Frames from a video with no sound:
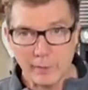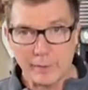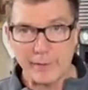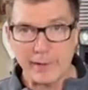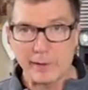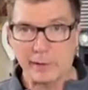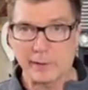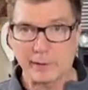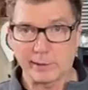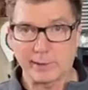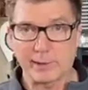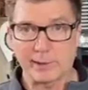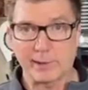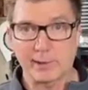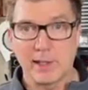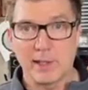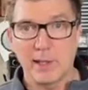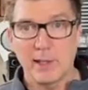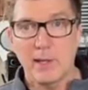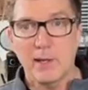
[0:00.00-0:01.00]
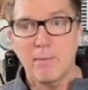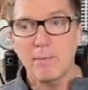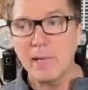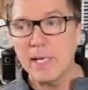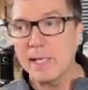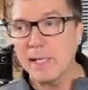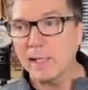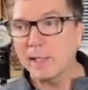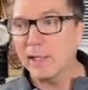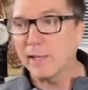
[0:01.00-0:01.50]
interference.
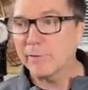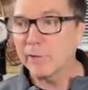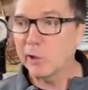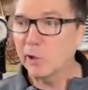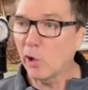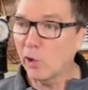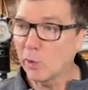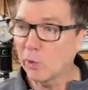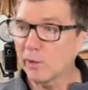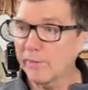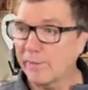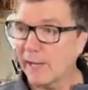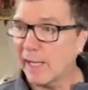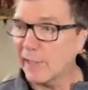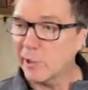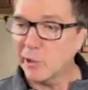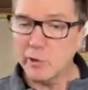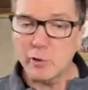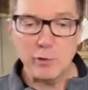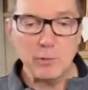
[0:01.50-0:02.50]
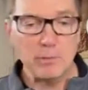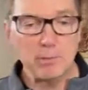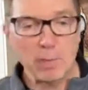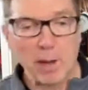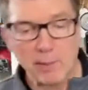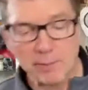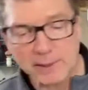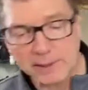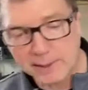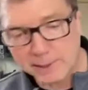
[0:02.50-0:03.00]
Meaning if you go to a venue,
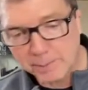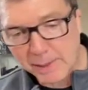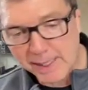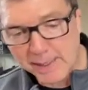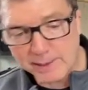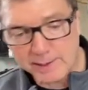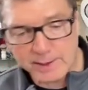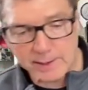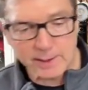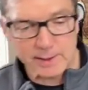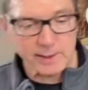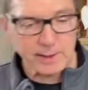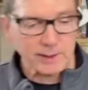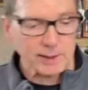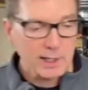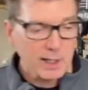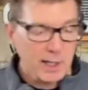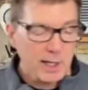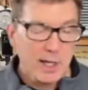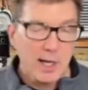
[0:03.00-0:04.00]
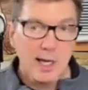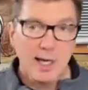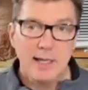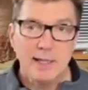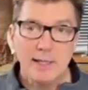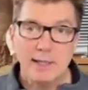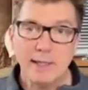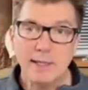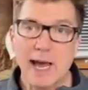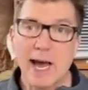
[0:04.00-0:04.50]
public spaces,
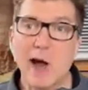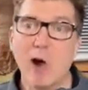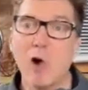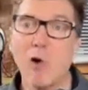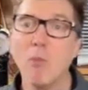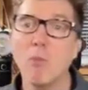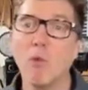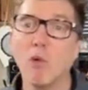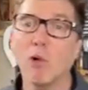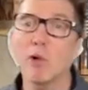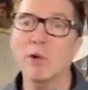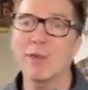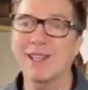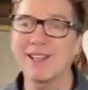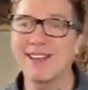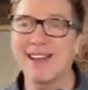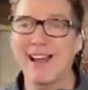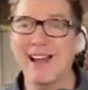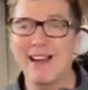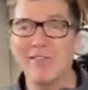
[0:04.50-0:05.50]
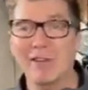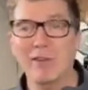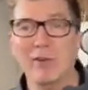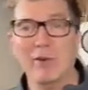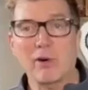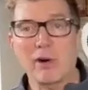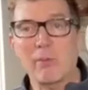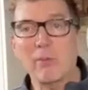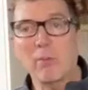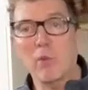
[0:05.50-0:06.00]
now more than ever,
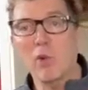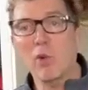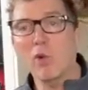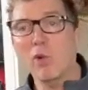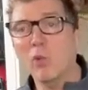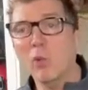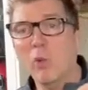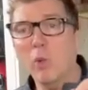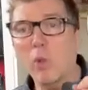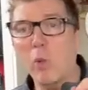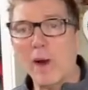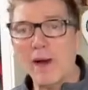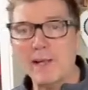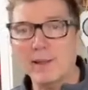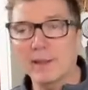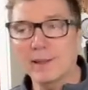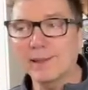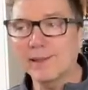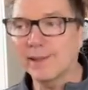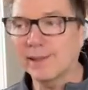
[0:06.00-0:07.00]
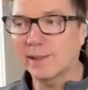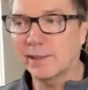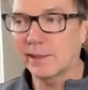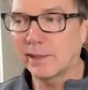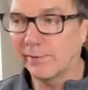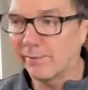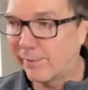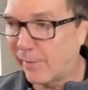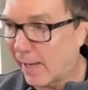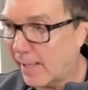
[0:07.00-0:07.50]
there are more wireless
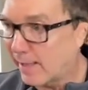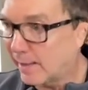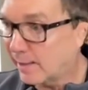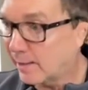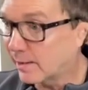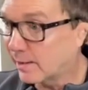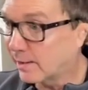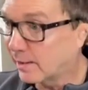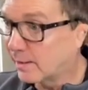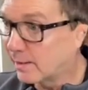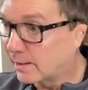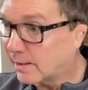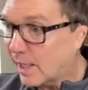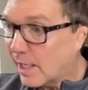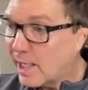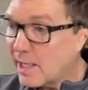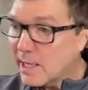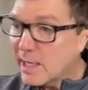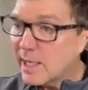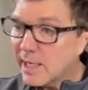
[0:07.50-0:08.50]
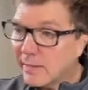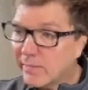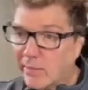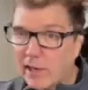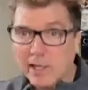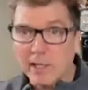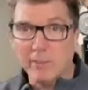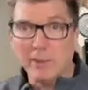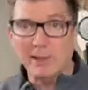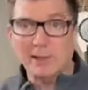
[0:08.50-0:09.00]
devices in the
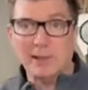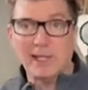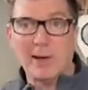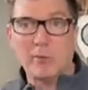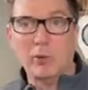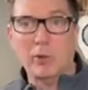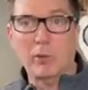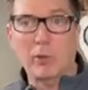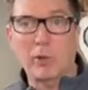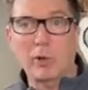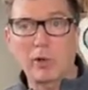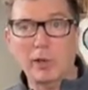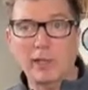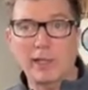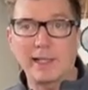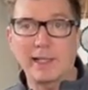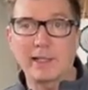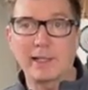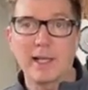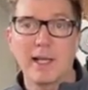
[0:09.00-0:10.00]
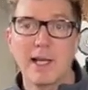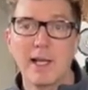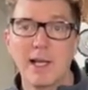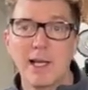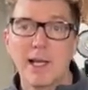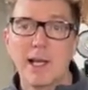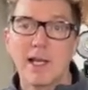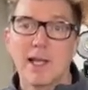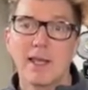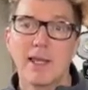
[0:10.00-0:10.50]
environments that we're working
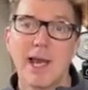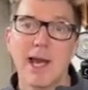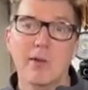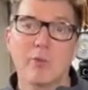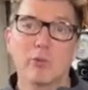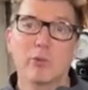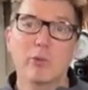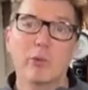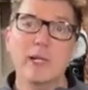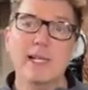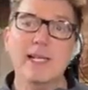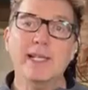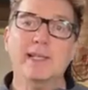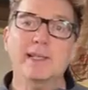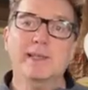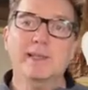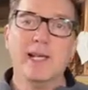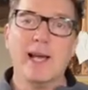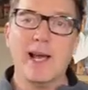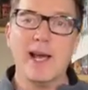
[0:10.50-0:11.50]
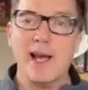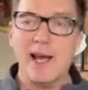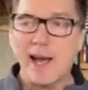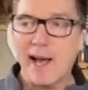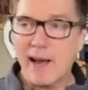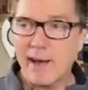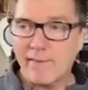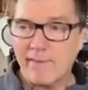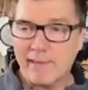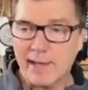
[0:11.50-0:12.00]
that wreaks
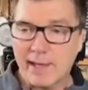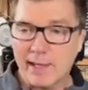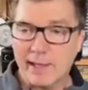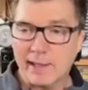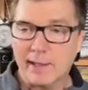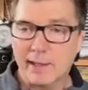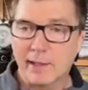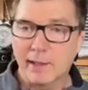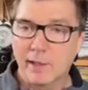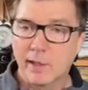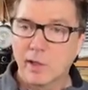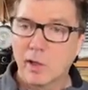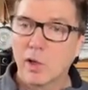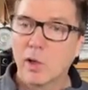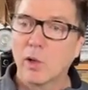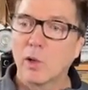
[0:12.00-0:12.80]
havoc